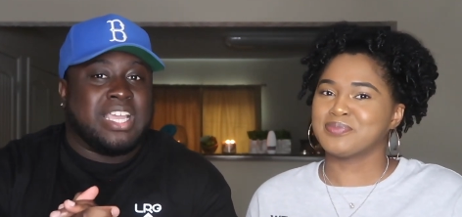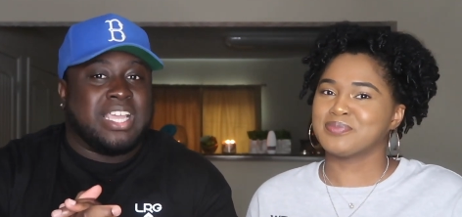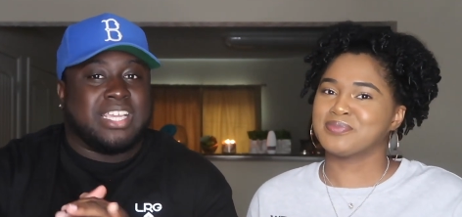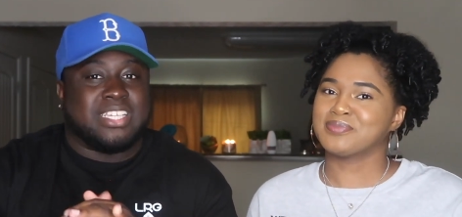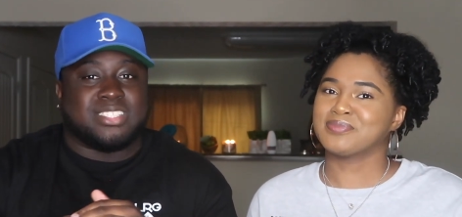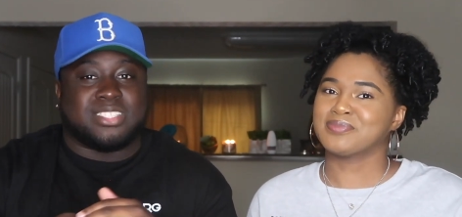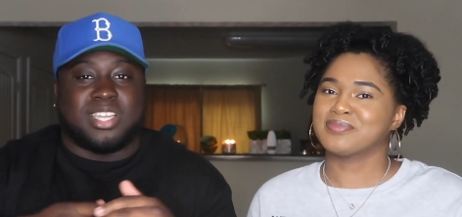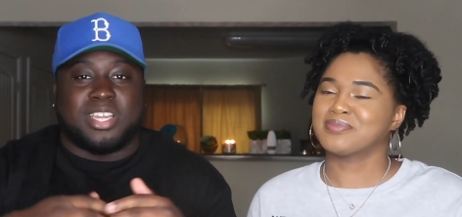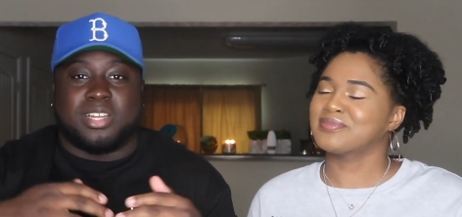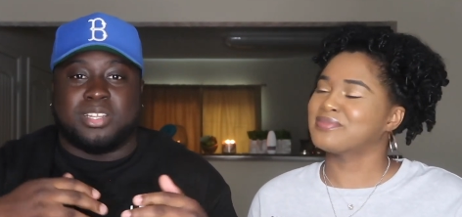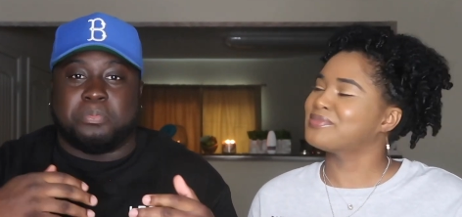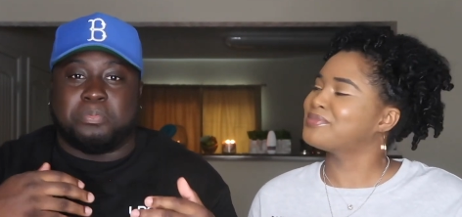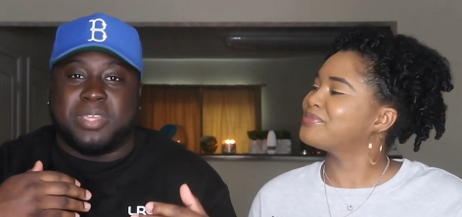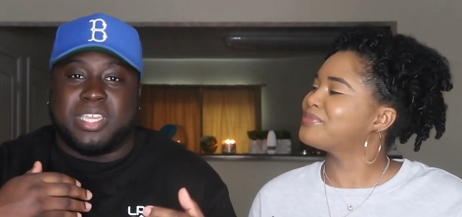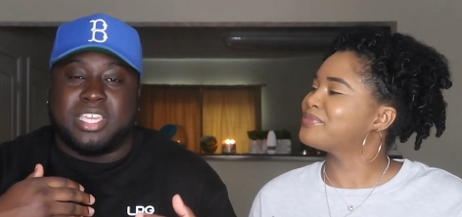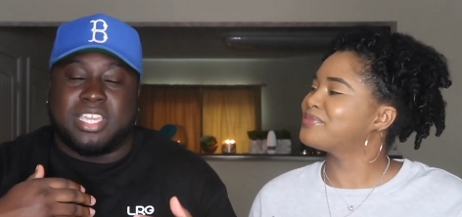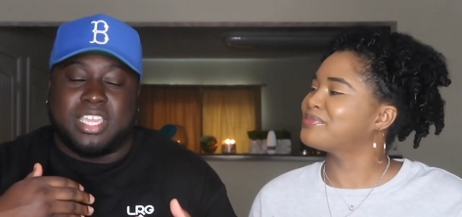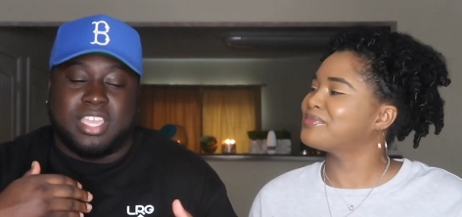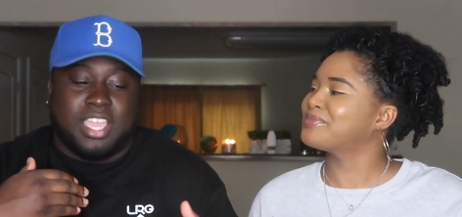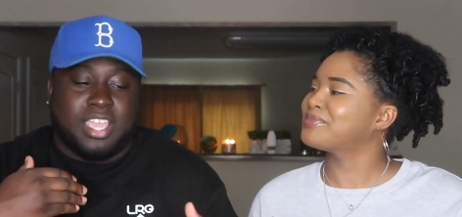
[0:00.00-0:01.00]
Speaker 1: It's going to
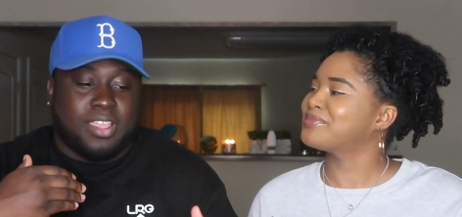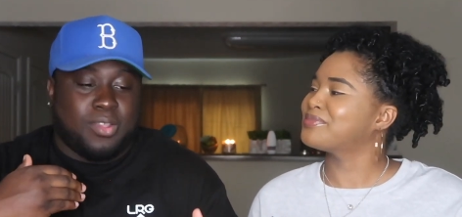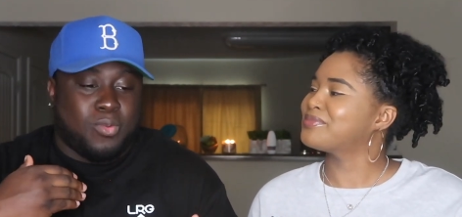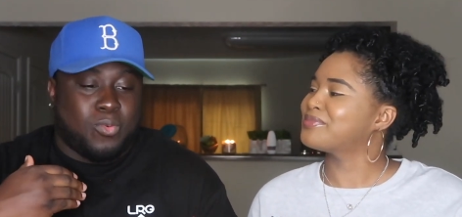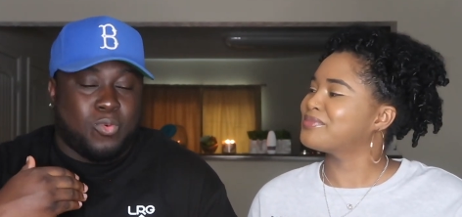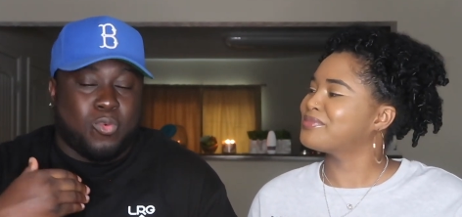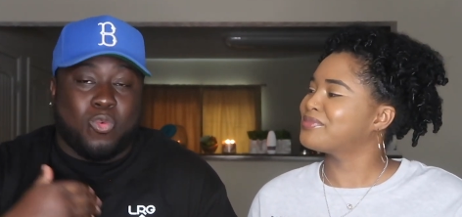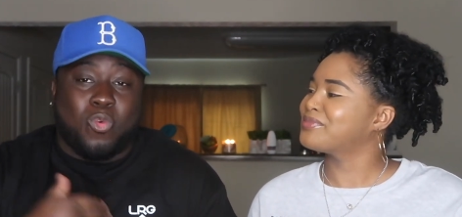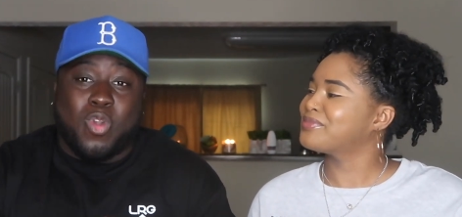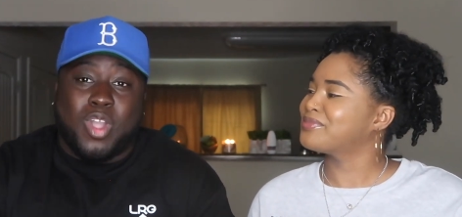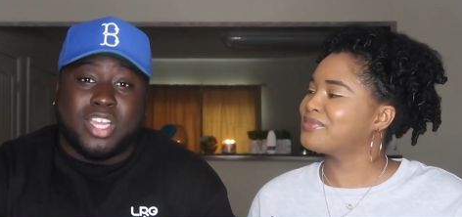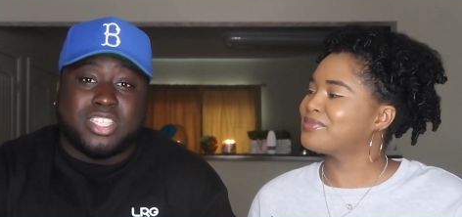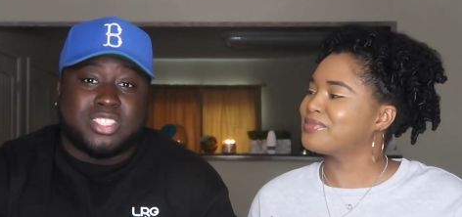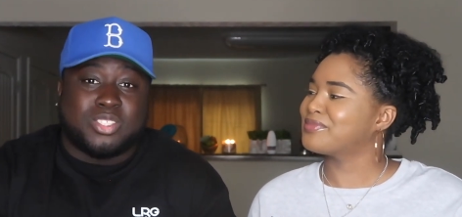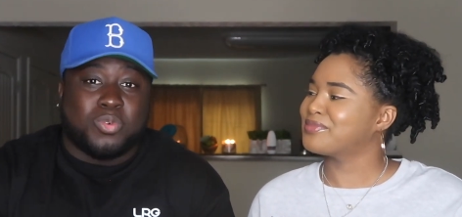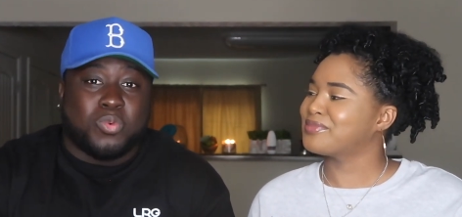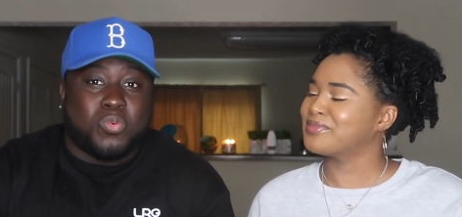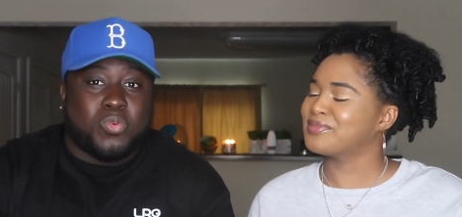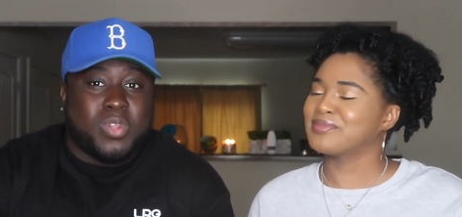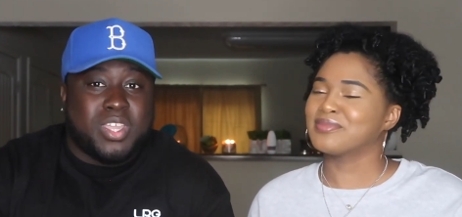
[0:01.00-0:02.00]
be once a
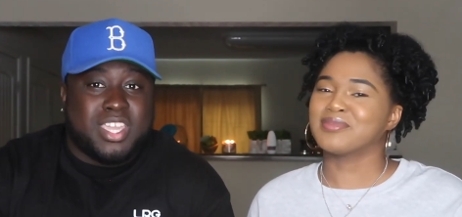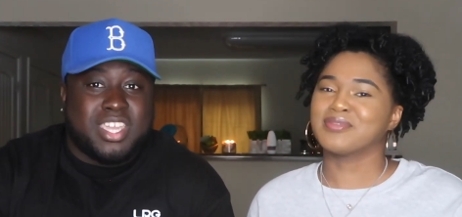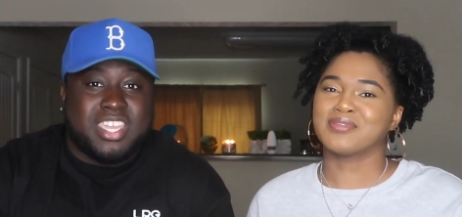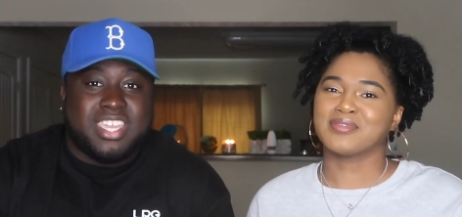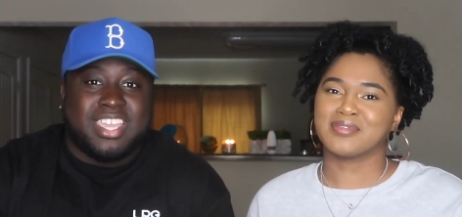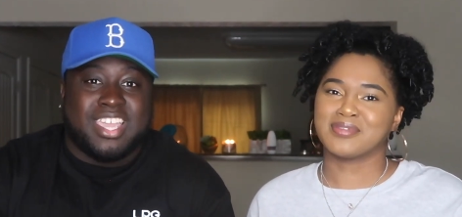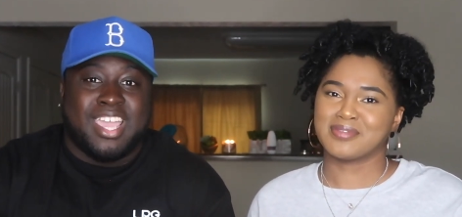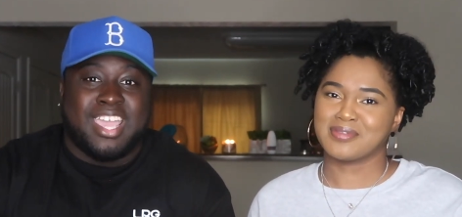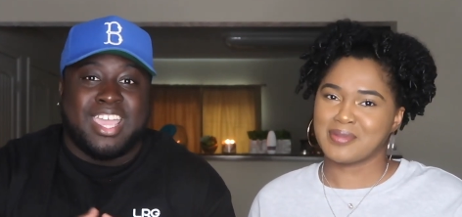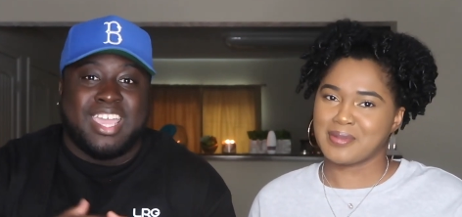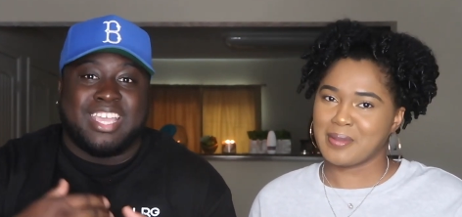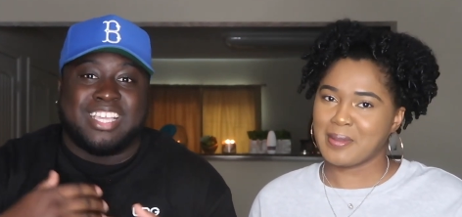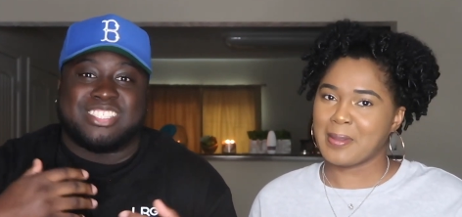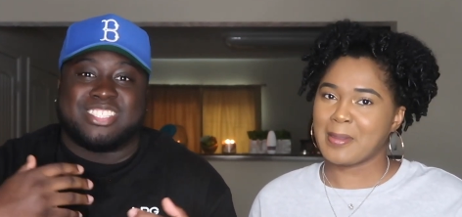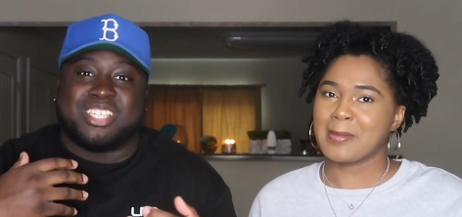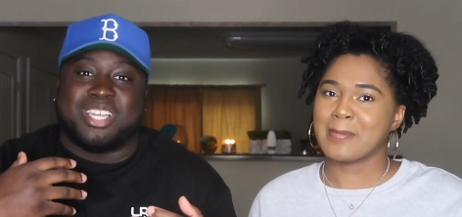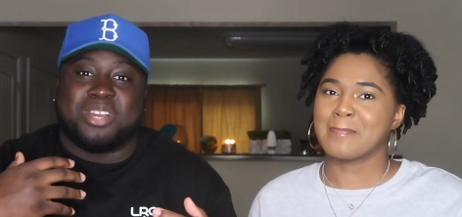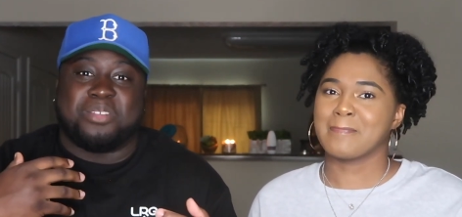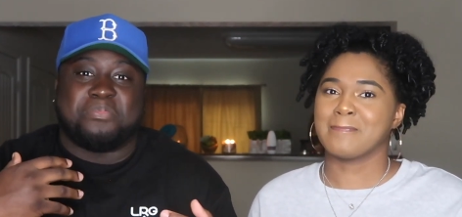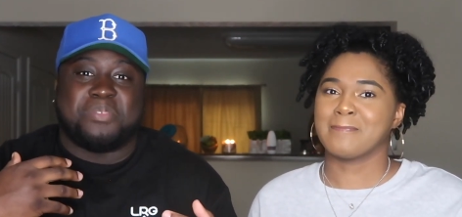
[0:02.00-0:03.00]
week. It's
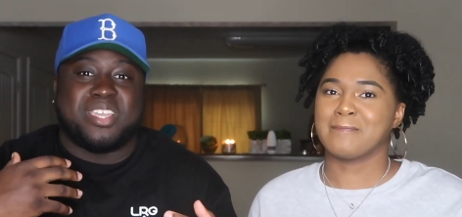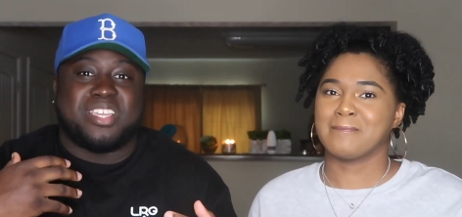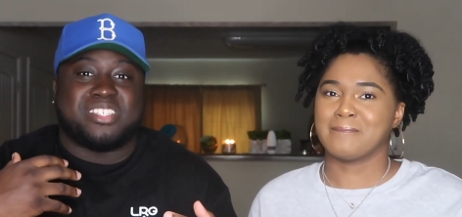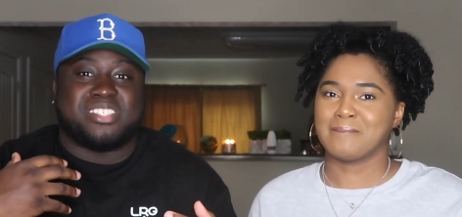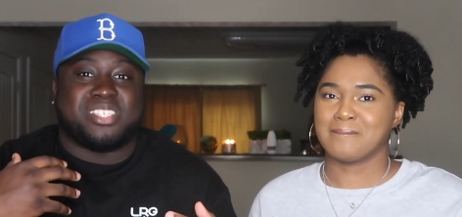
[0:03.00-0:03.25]
going to be